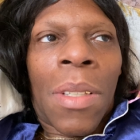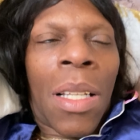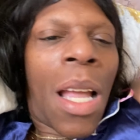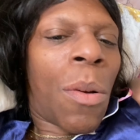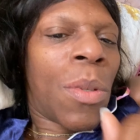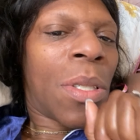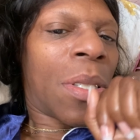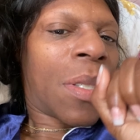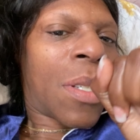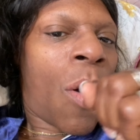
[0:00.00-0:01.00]
And I was
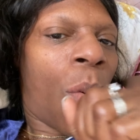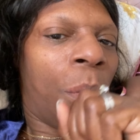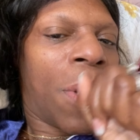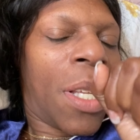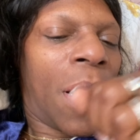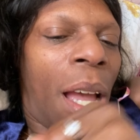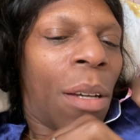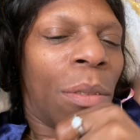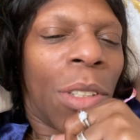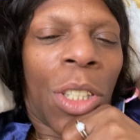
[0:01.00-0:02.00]
combing it
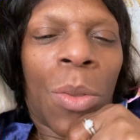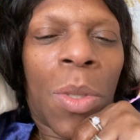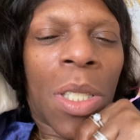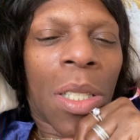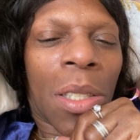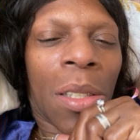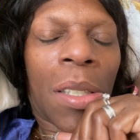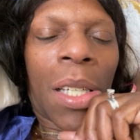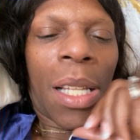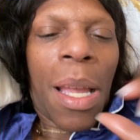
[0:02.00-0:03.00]
out, and she was just
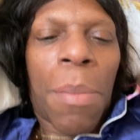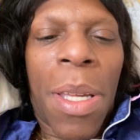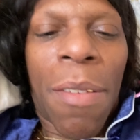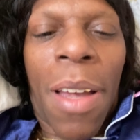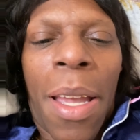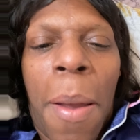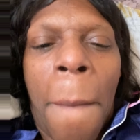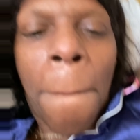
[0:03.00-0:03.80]
looking at me, right?